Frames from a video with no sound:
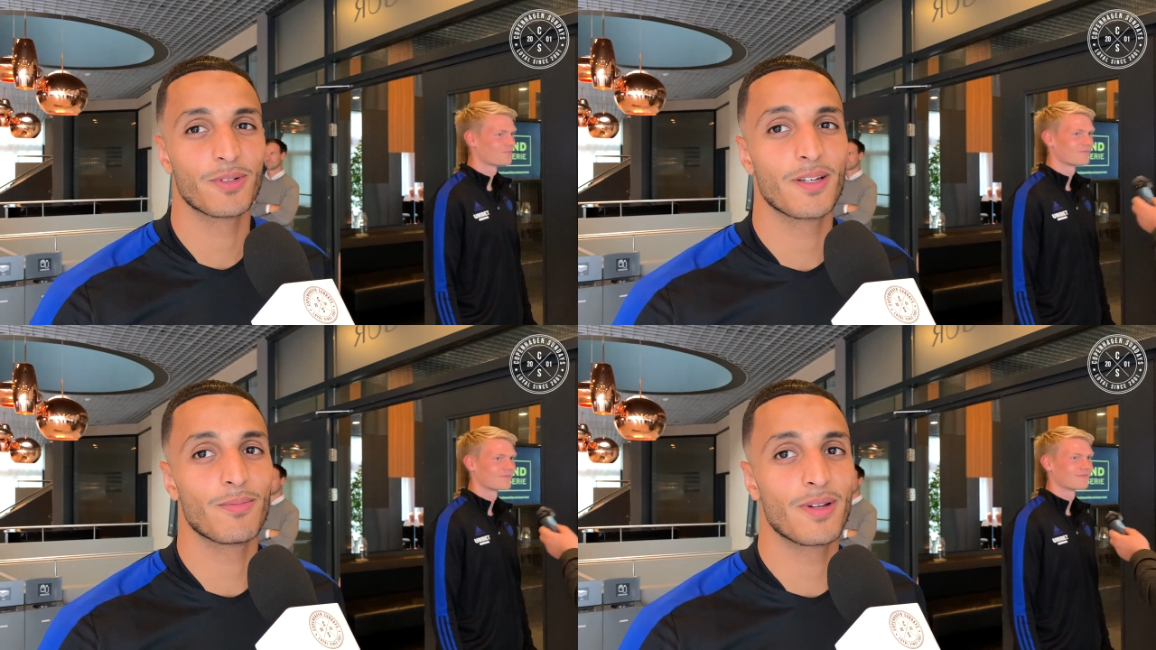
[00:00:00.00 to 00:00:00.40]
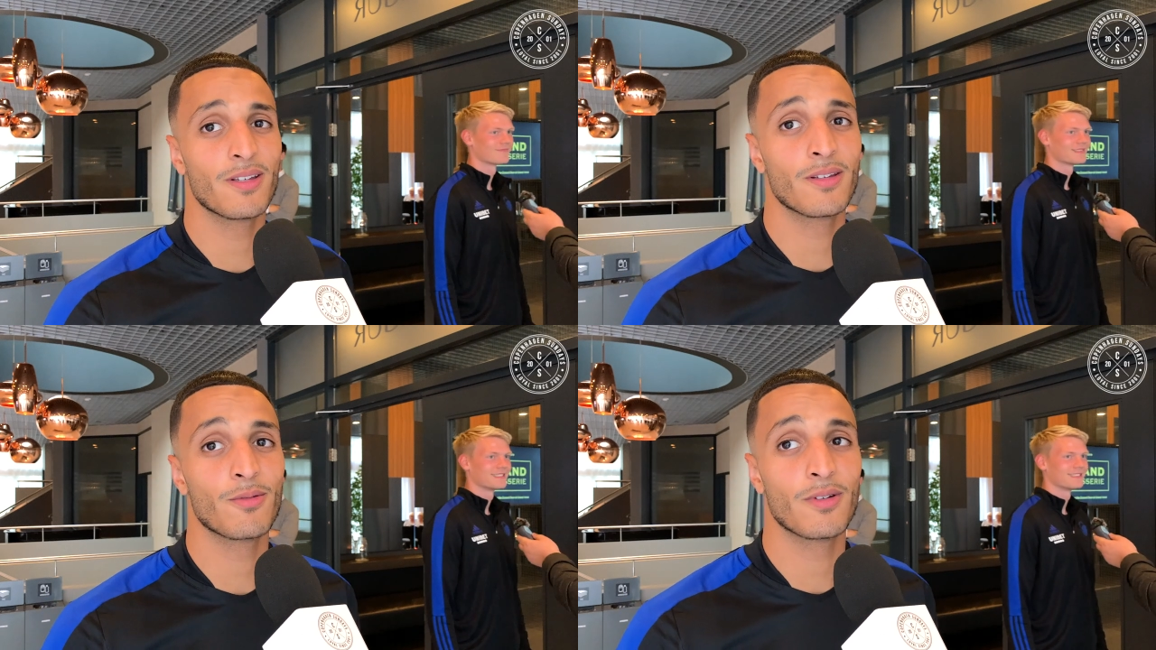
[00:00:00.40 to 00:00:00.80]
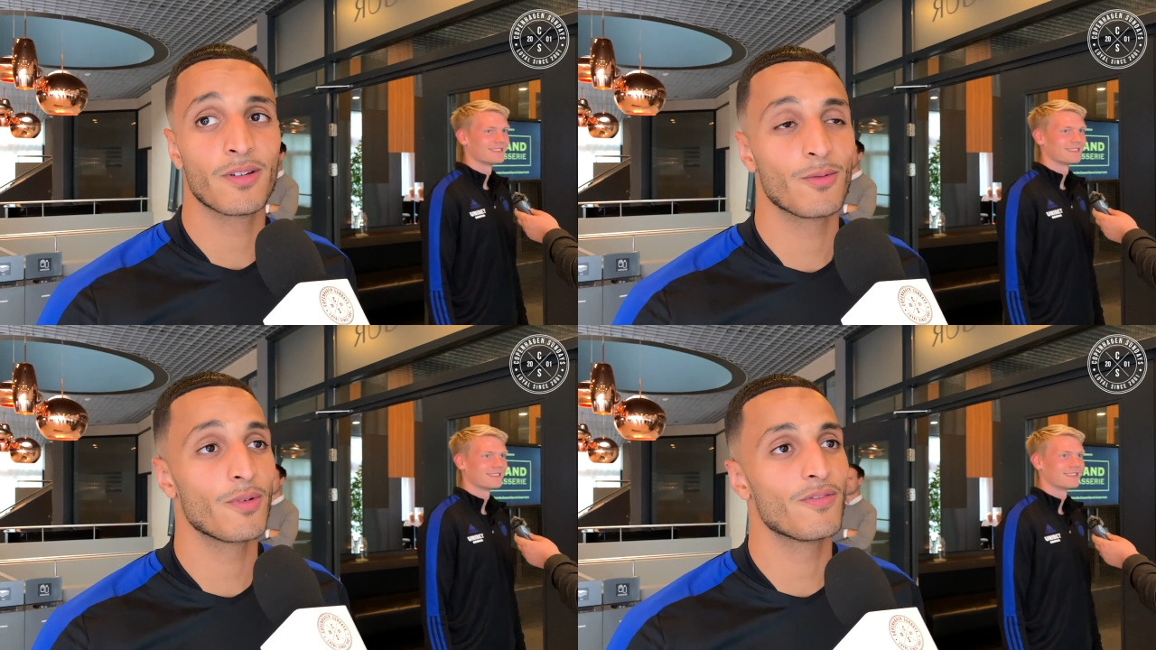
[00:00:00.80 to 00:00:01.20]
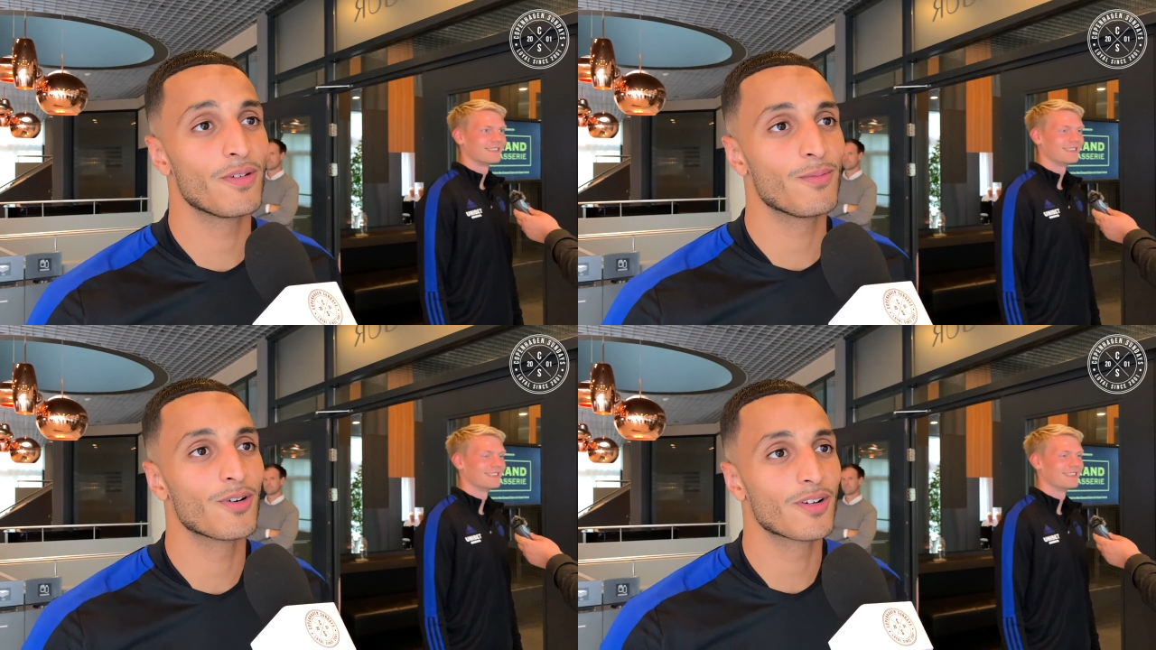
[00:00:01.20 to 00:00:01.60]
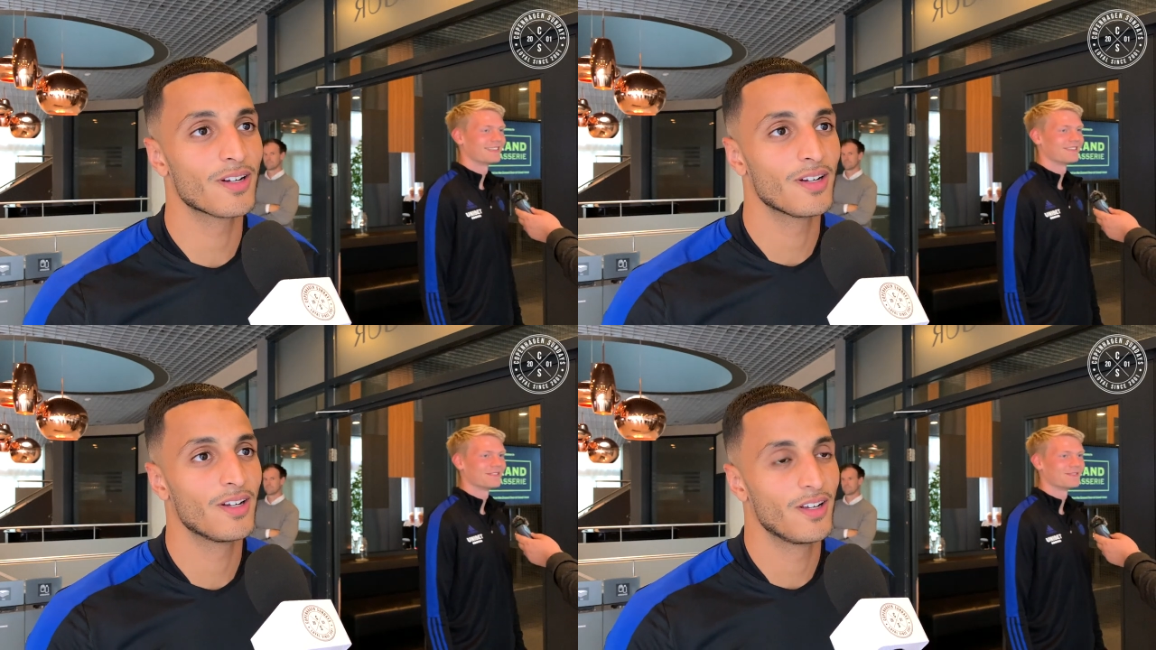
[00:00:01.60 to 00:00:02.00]
Speaker 1: when I played with, with Viborg.
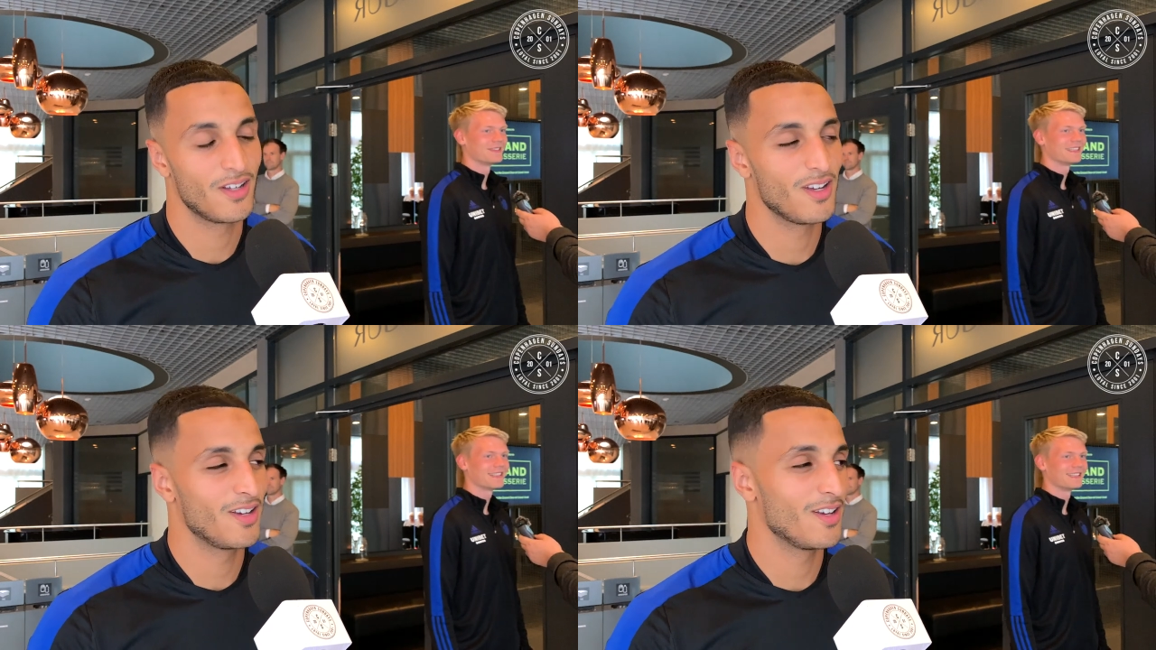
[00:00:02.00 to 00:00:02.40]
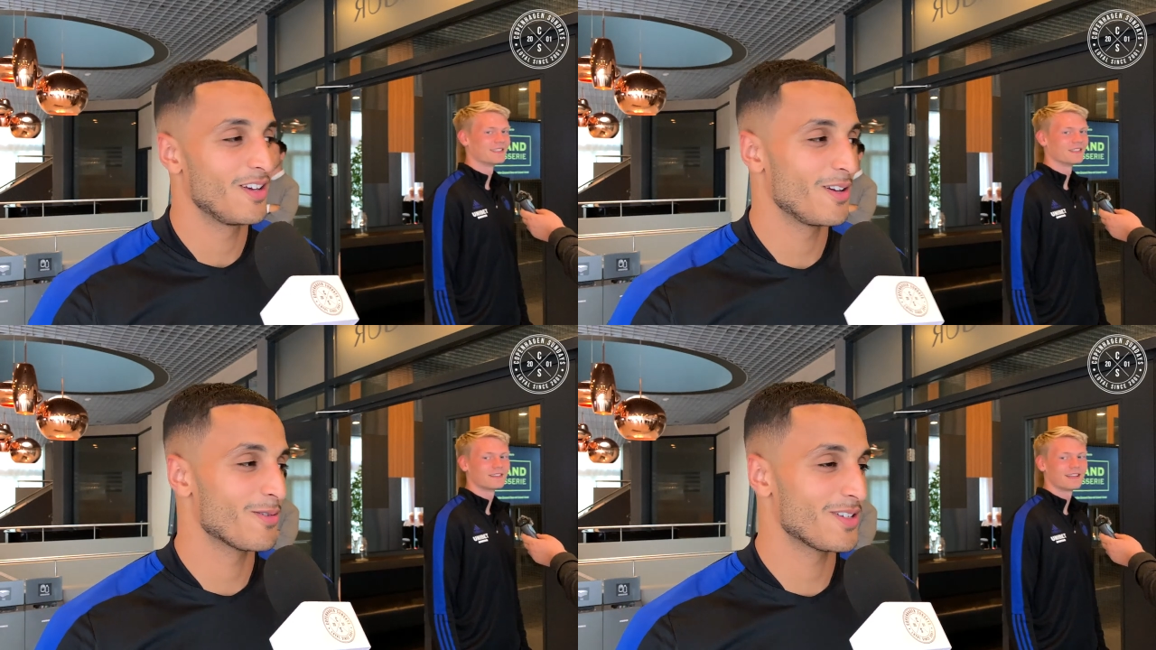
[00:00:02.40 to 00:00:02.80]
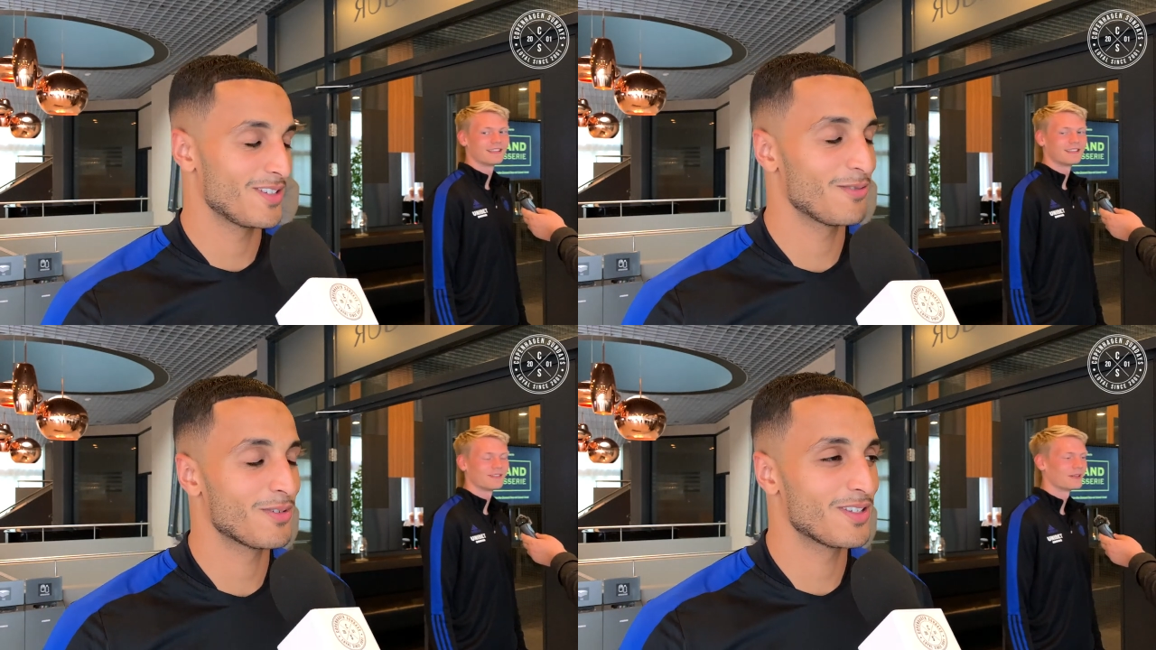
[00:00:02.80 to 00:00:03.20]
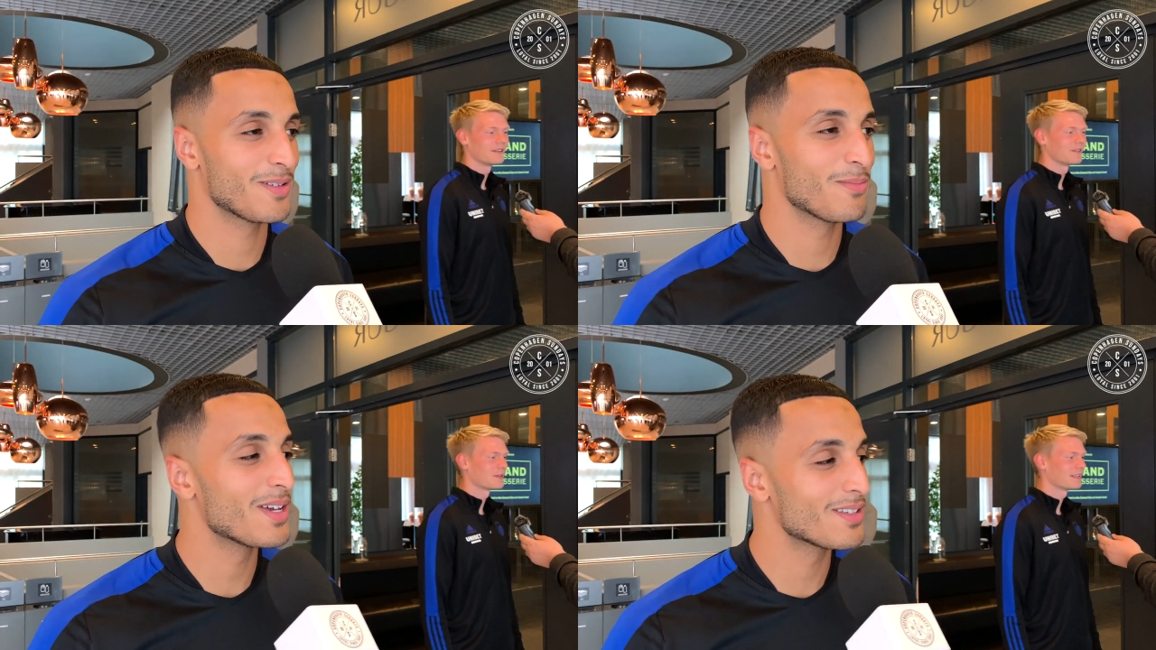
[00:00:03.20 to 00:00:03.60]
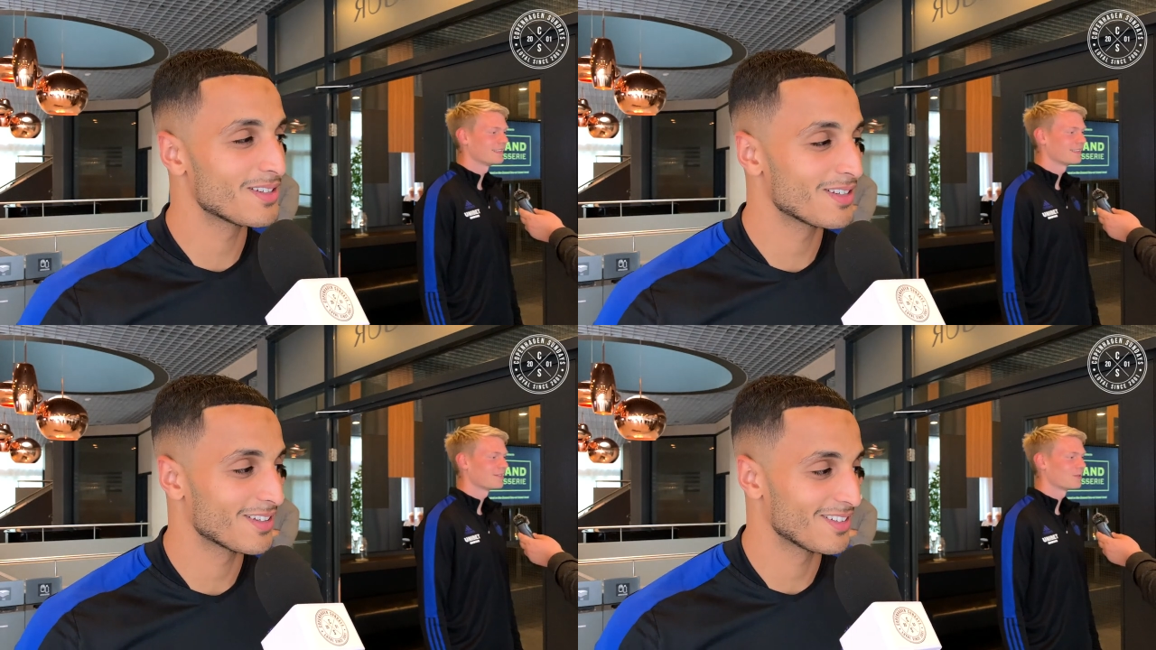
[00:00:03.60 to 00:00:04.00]
It was, it was
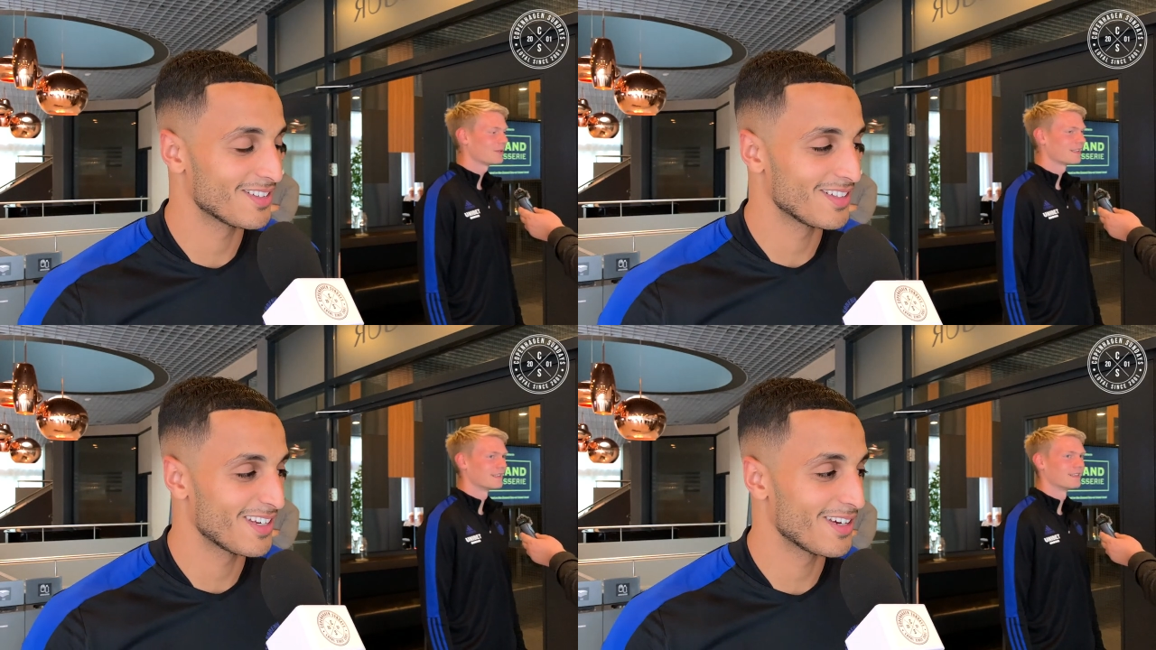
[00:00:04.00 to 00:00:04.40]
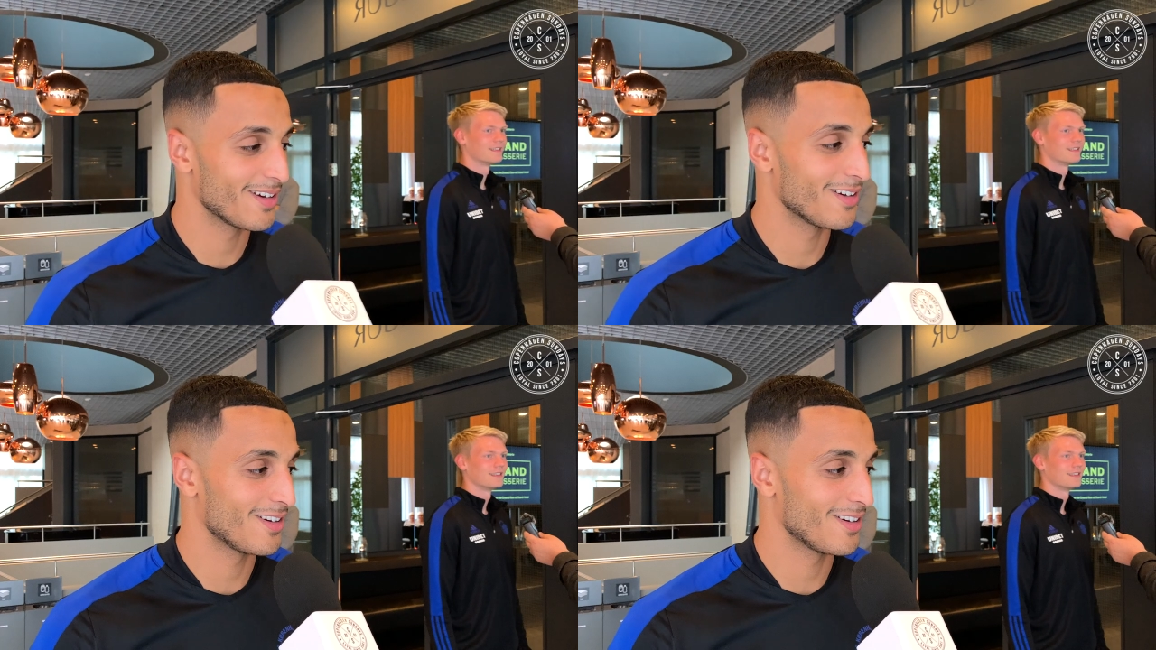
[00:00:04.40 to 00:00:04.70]
amazing, and yeah,